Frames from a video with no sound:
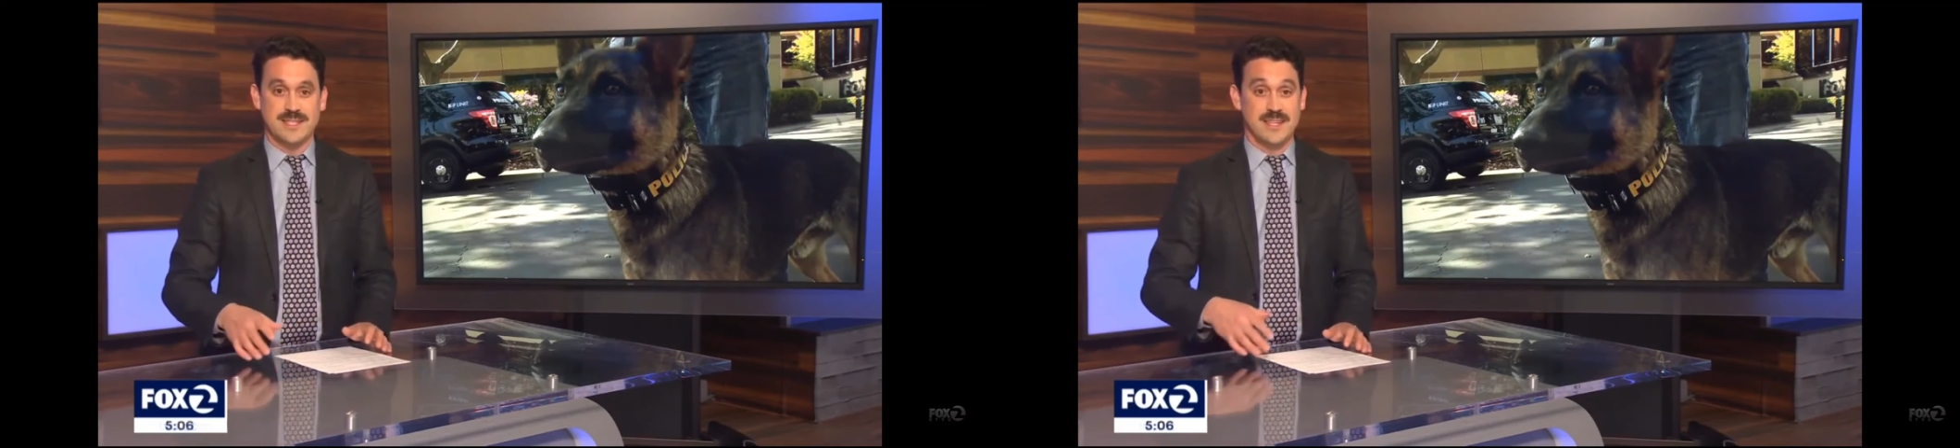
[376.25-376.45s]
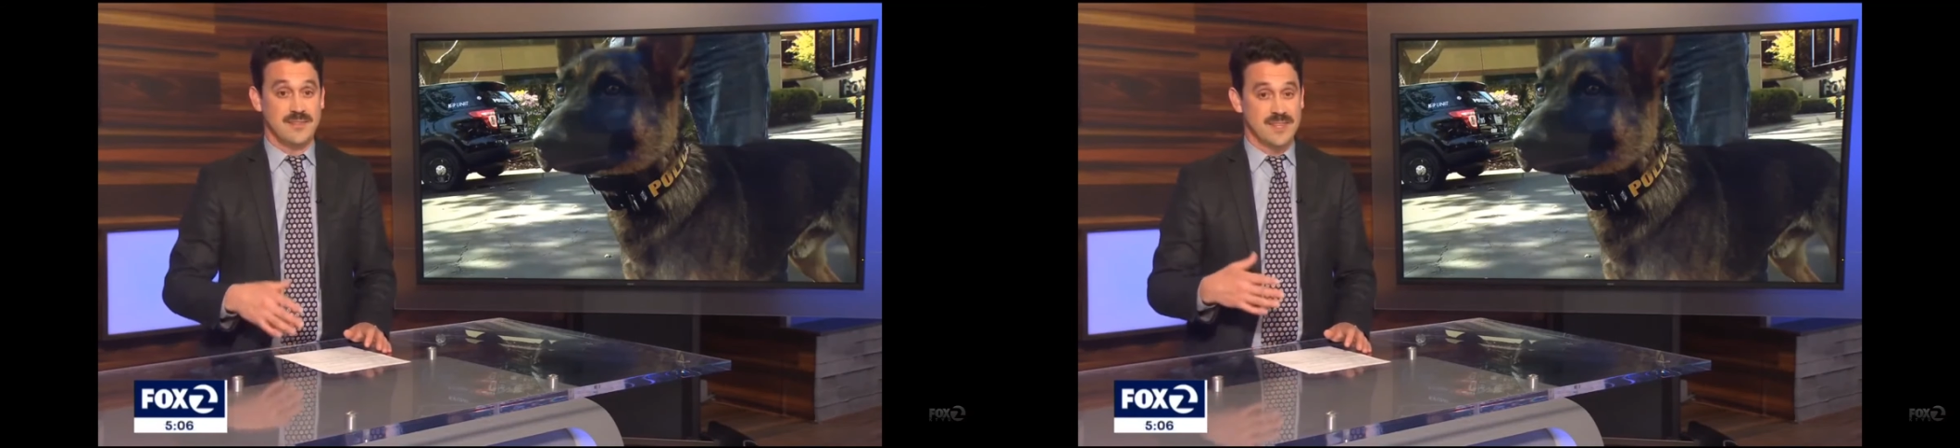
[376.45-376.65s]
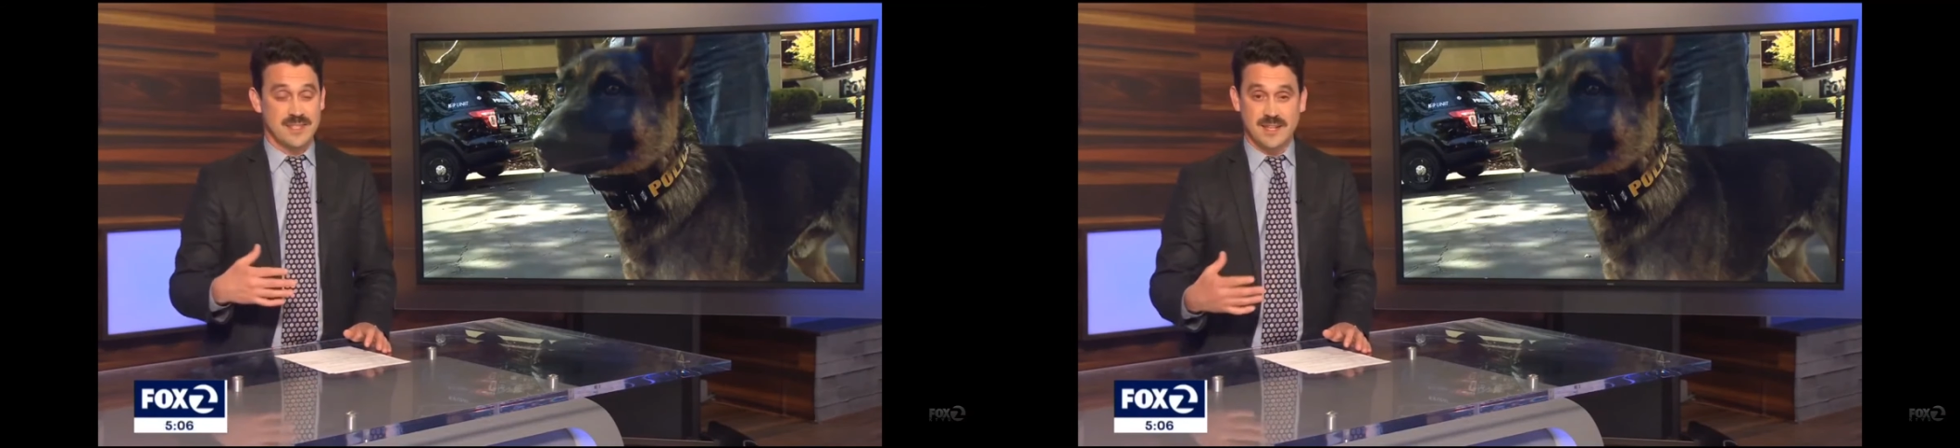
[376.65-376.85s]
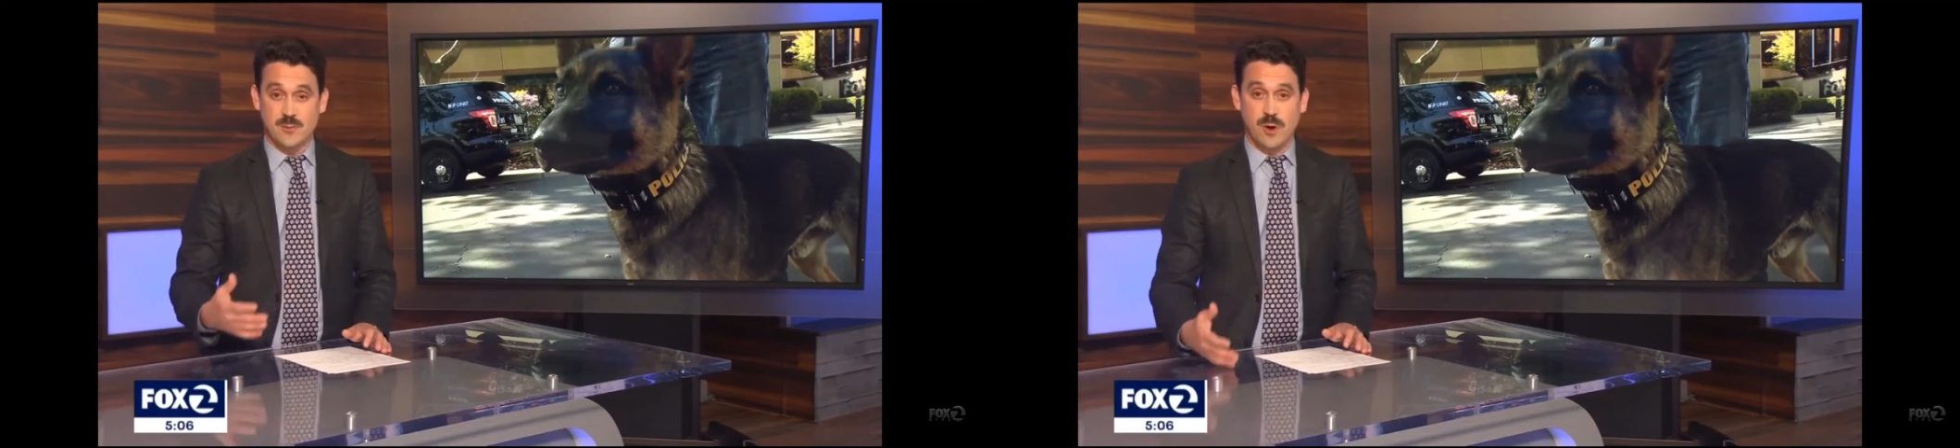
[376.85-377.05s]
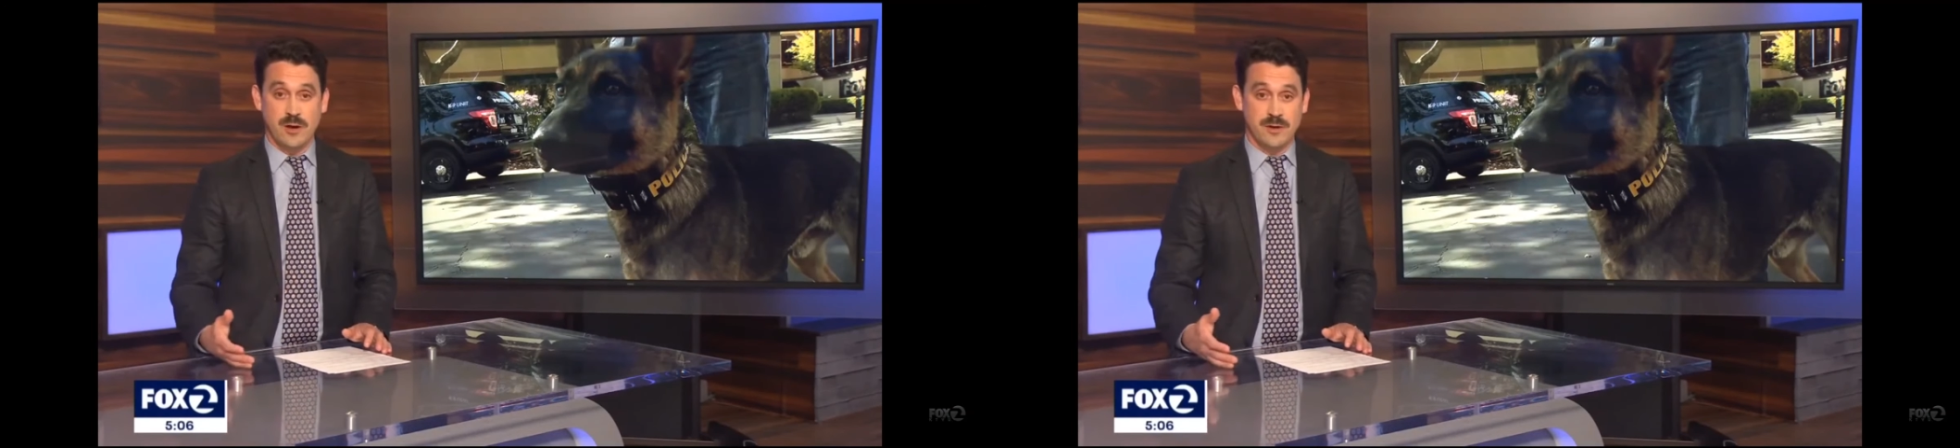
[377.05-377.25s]
to see if this
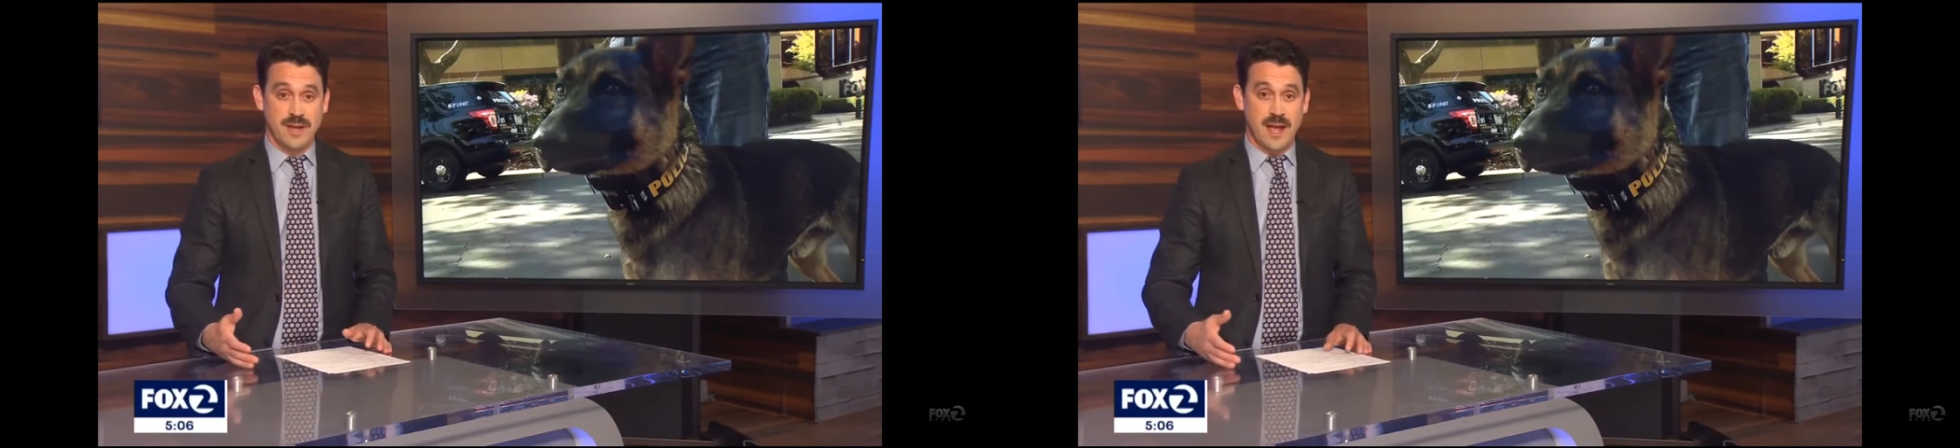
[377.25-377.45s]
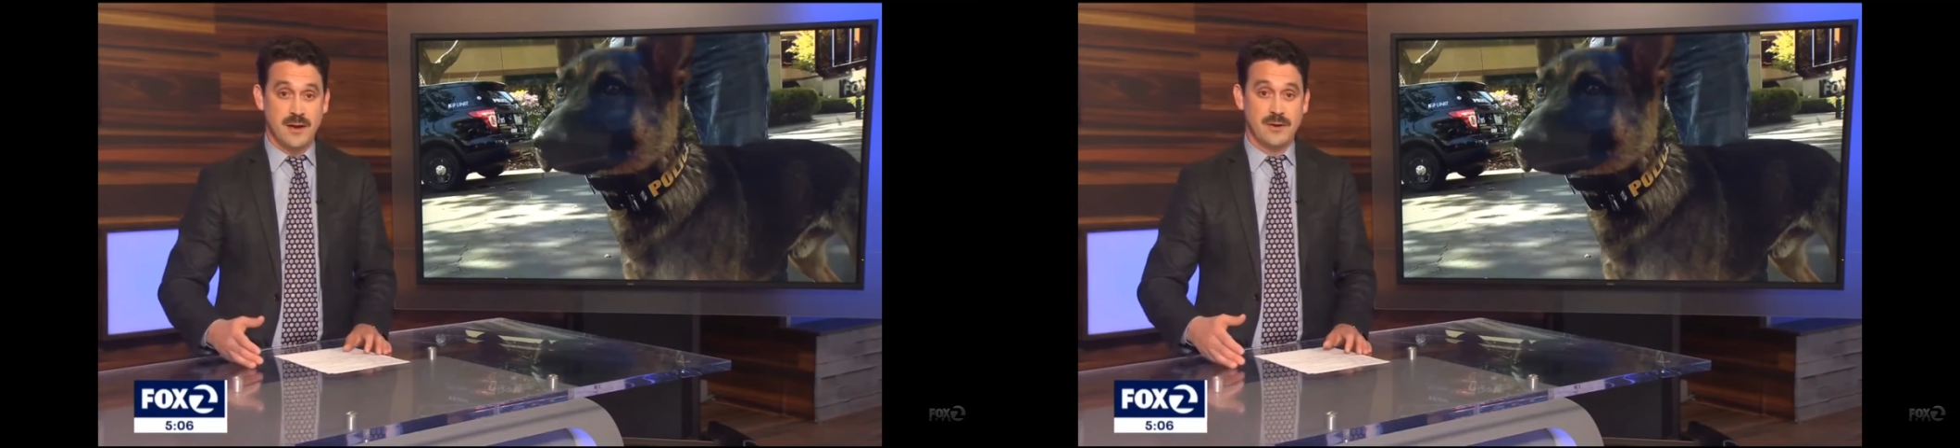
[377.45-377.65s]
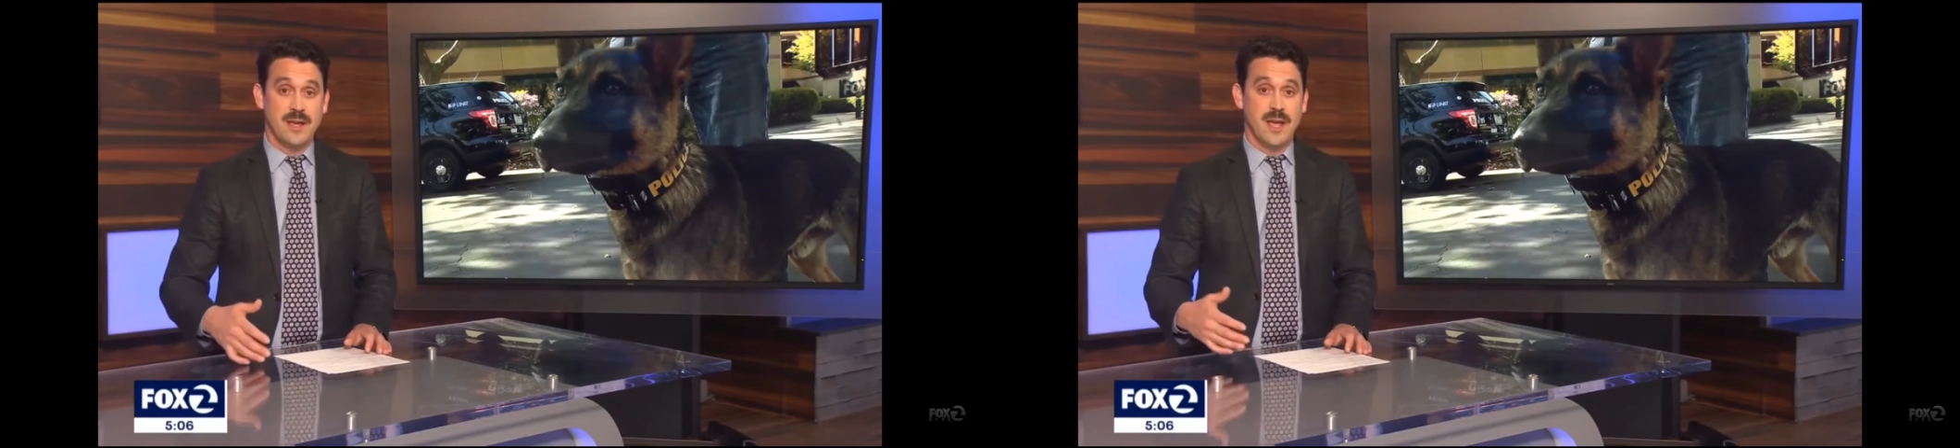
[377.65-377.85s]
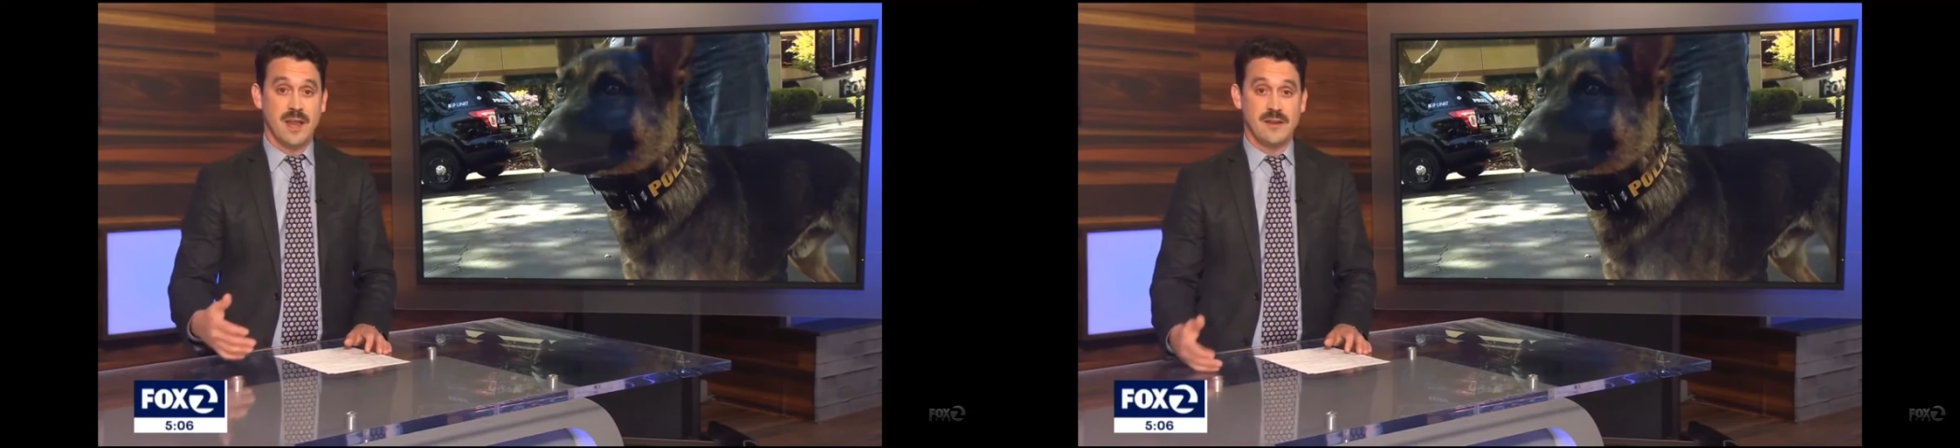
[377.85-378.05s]
gets watered down